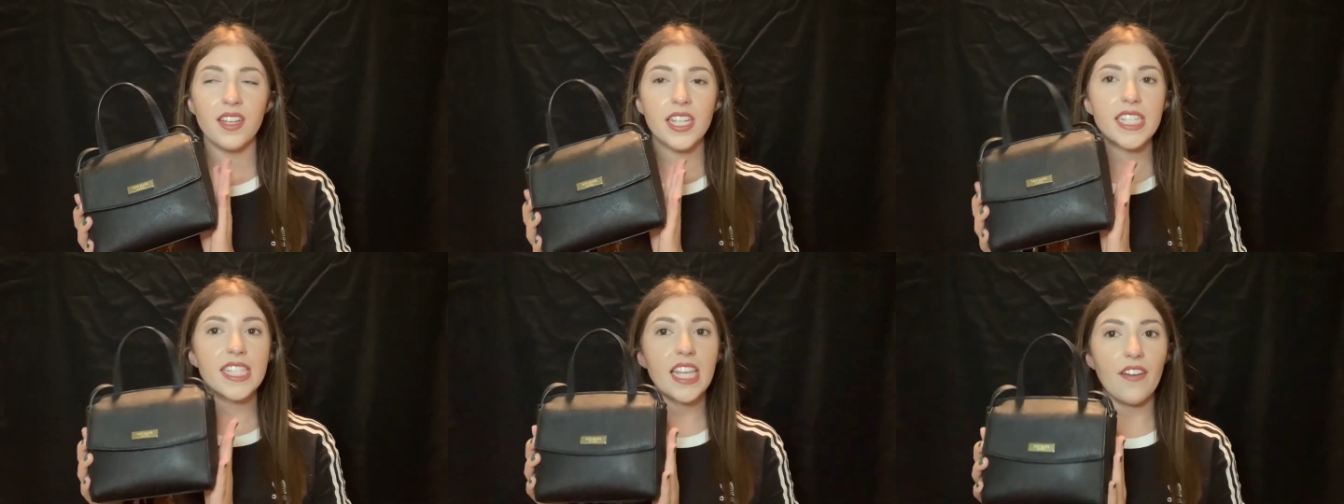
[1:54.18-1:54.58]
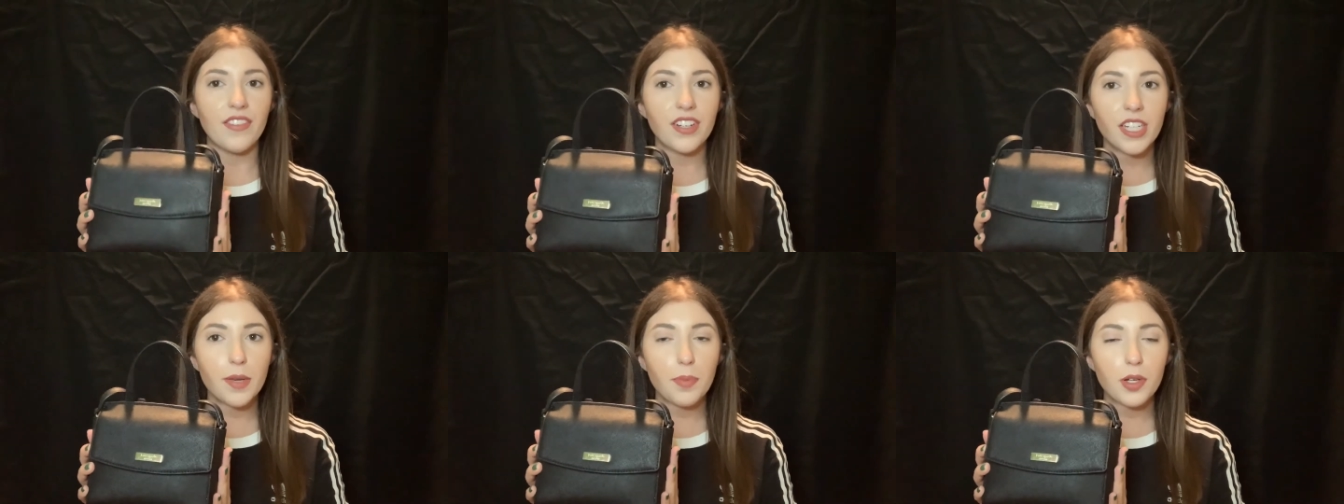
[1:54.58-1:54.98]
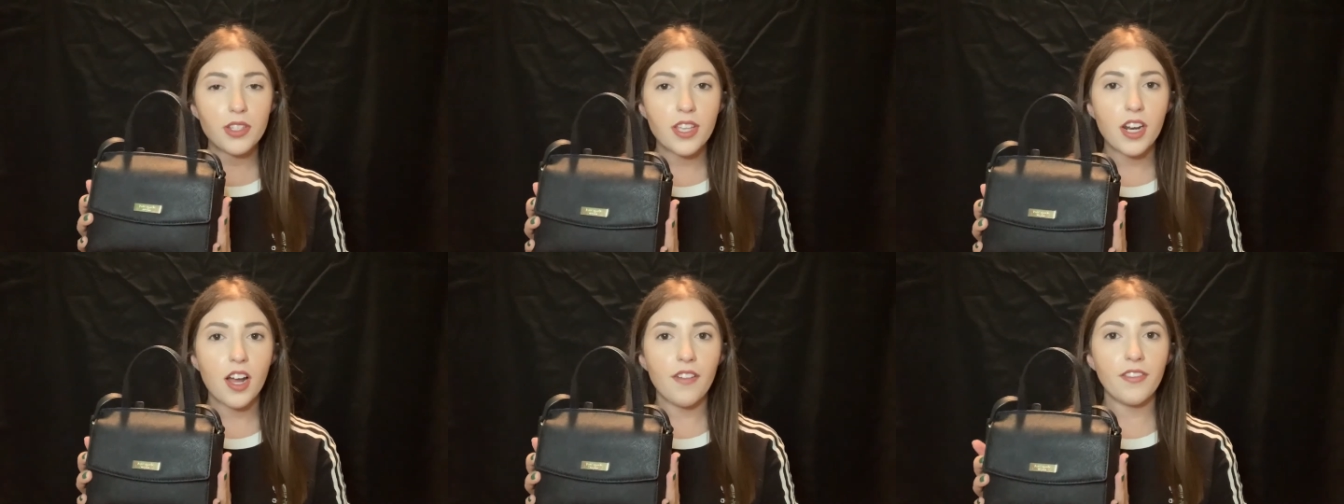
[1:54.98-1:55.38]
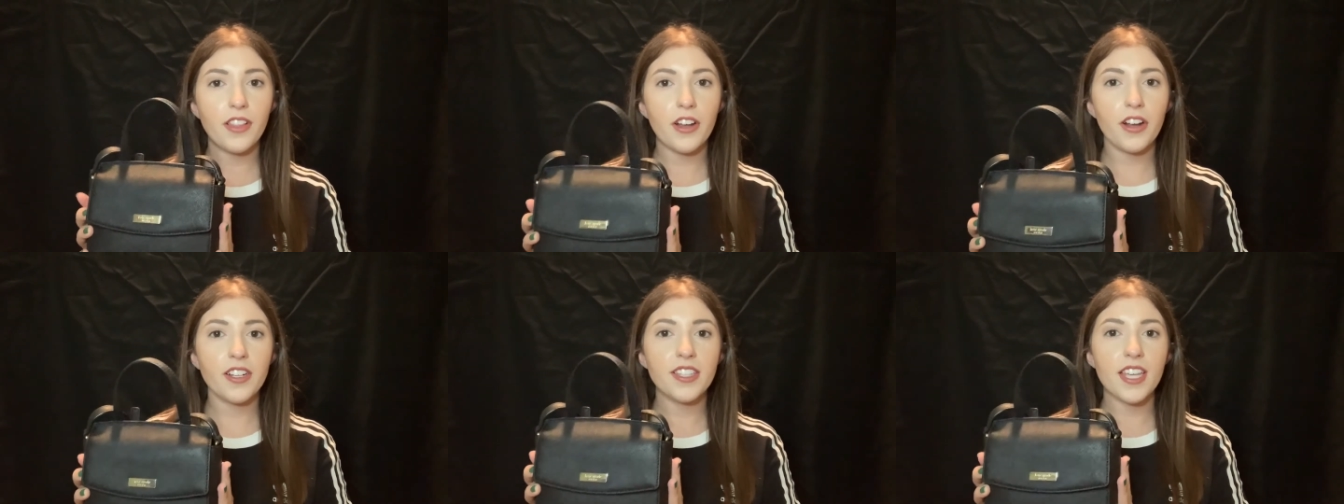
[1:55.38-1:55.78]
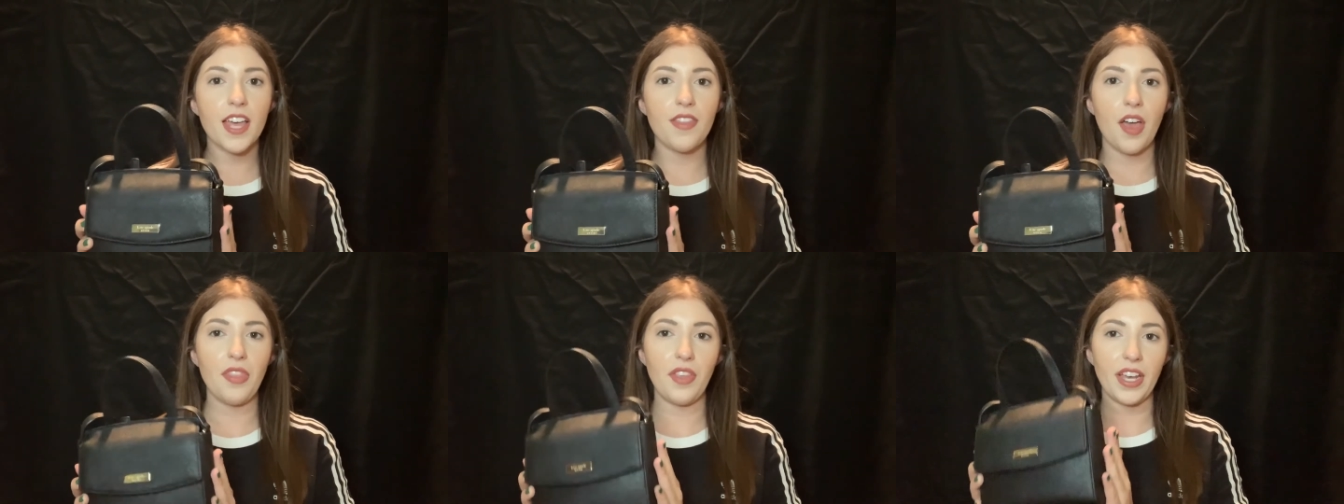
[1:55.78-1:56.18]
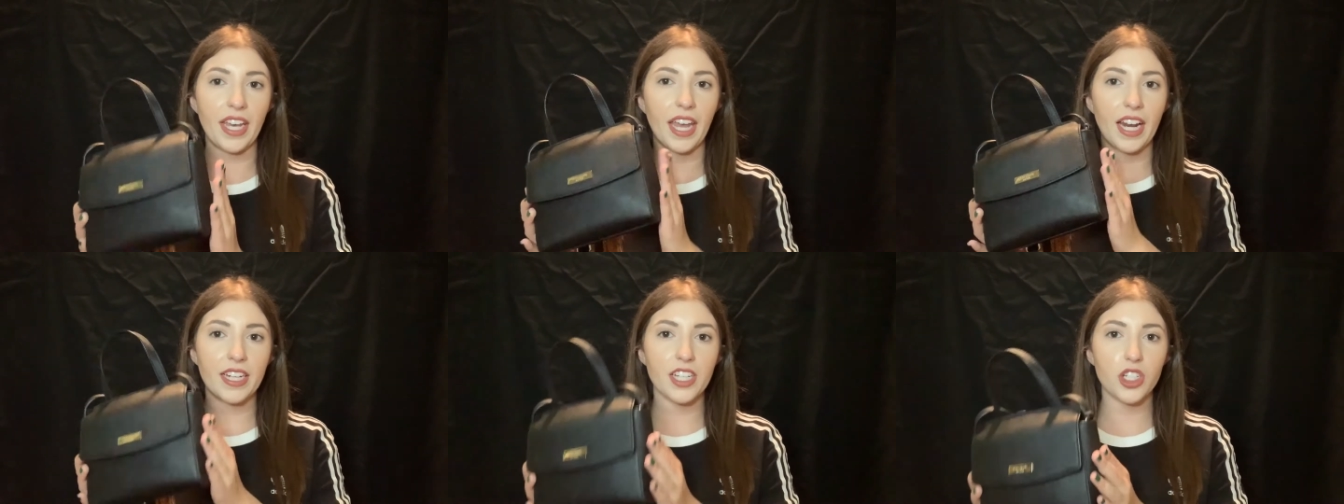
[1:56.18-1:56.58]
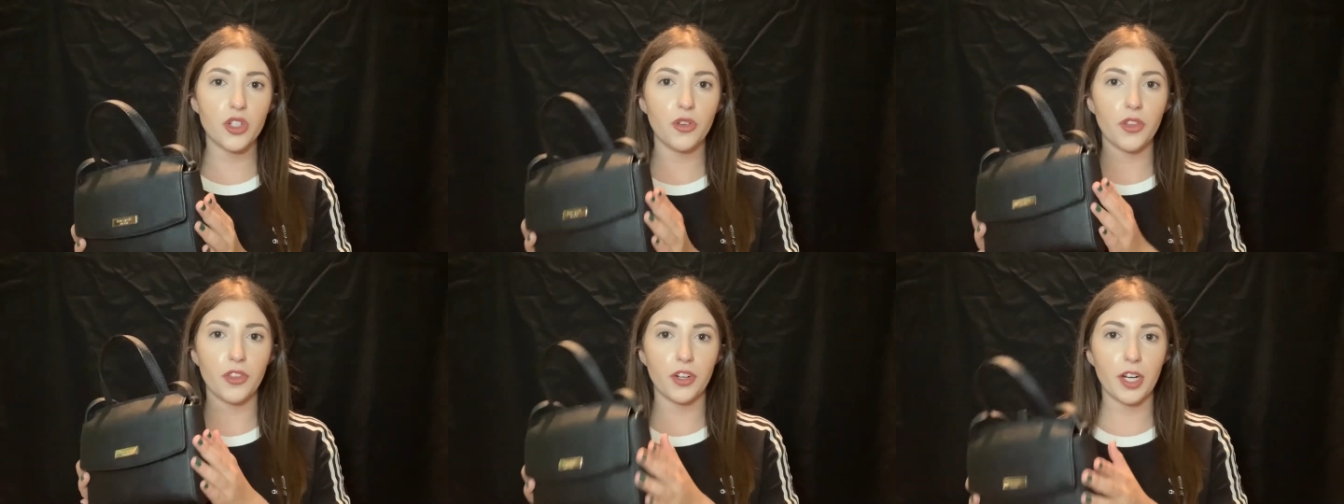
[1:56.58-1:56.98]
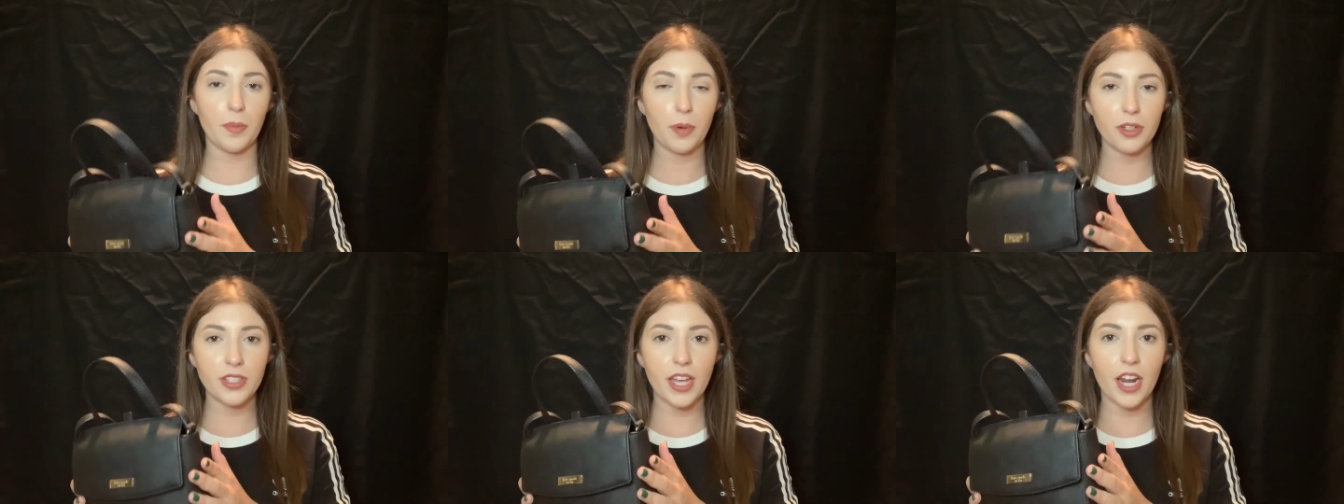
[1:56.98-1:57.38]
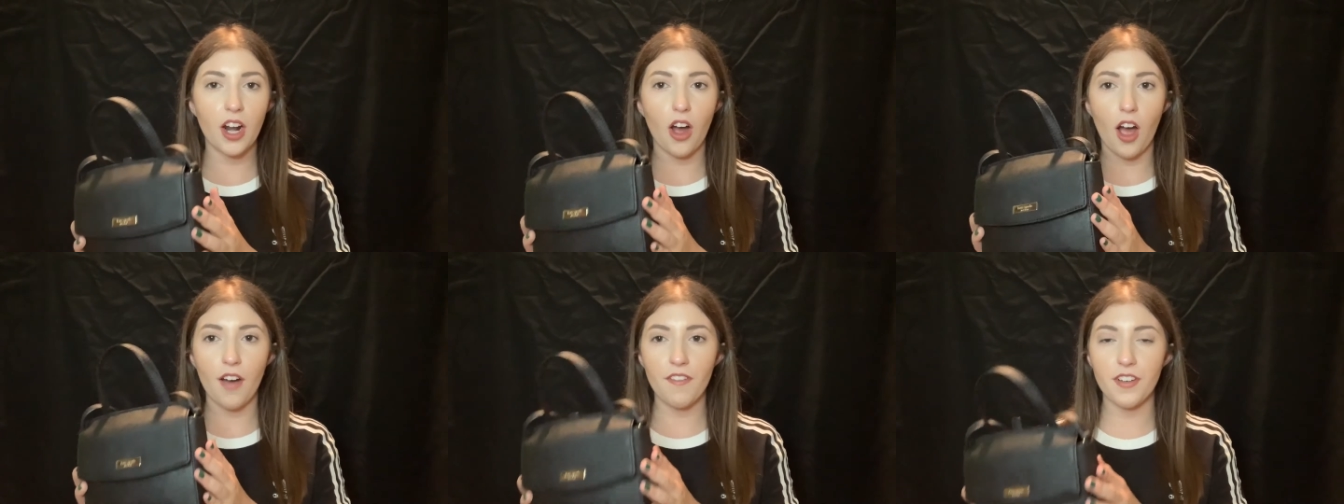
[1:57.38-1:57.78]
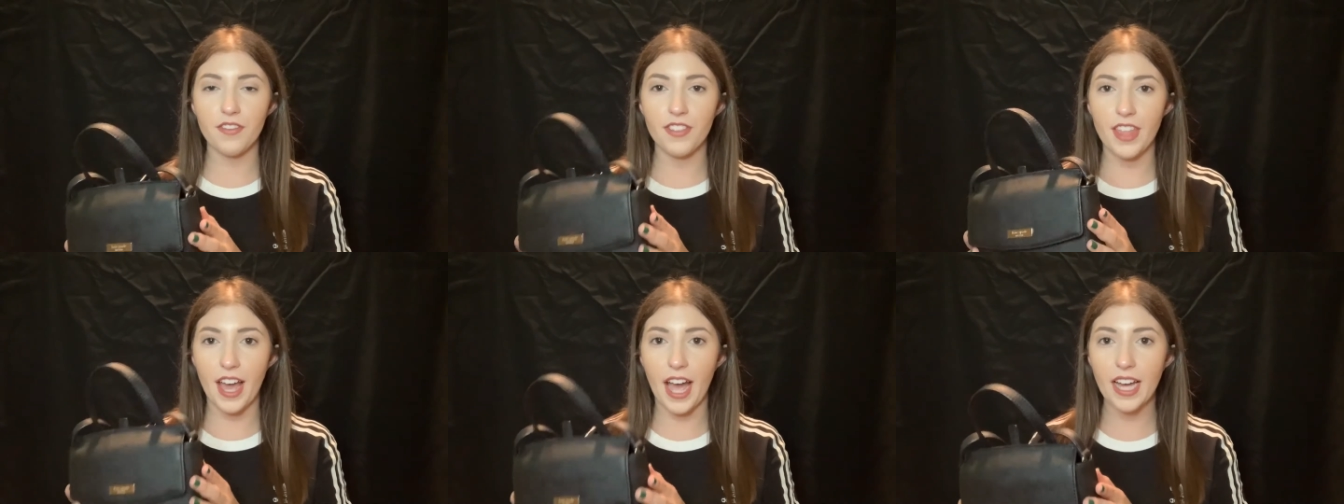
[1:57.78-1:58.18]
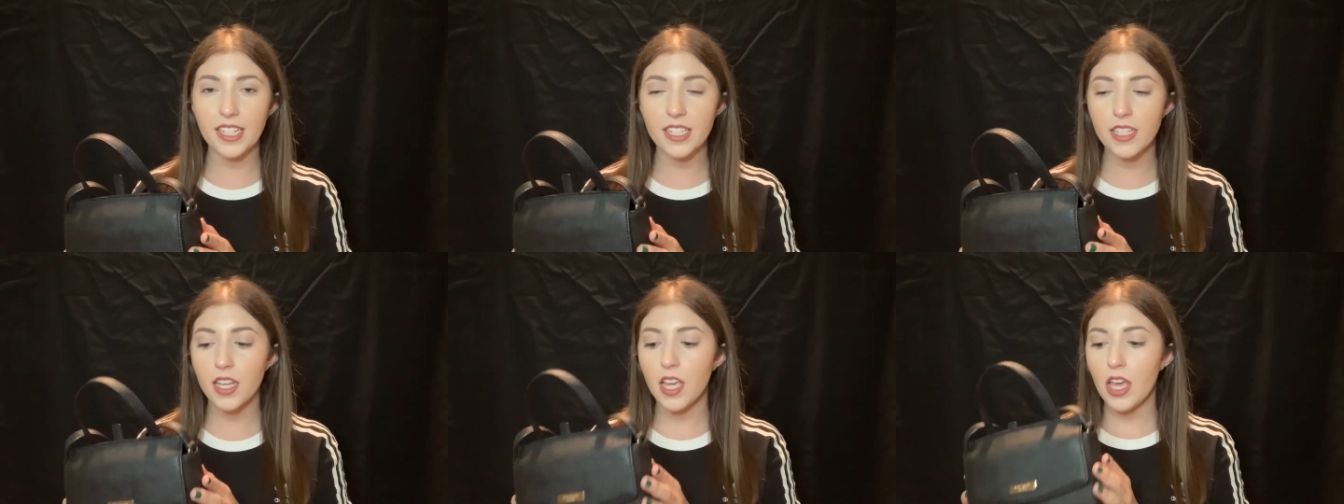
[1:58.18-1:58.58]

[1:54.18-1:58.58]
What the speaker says: 70% off clearance and then like an additional 30% off of that.